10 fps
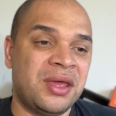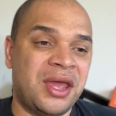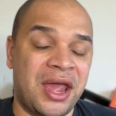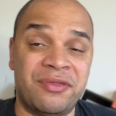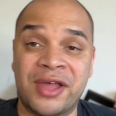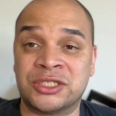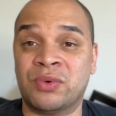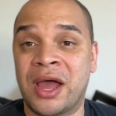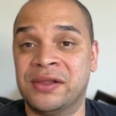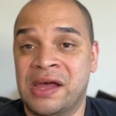And that's
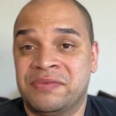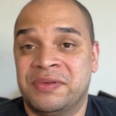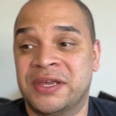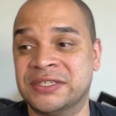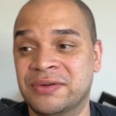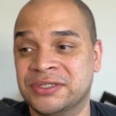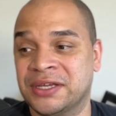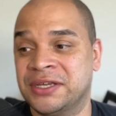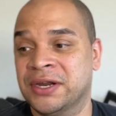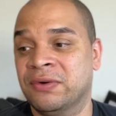why I left, because I was
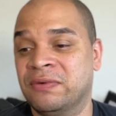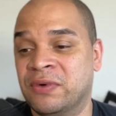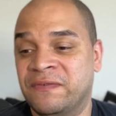like, you know what, well,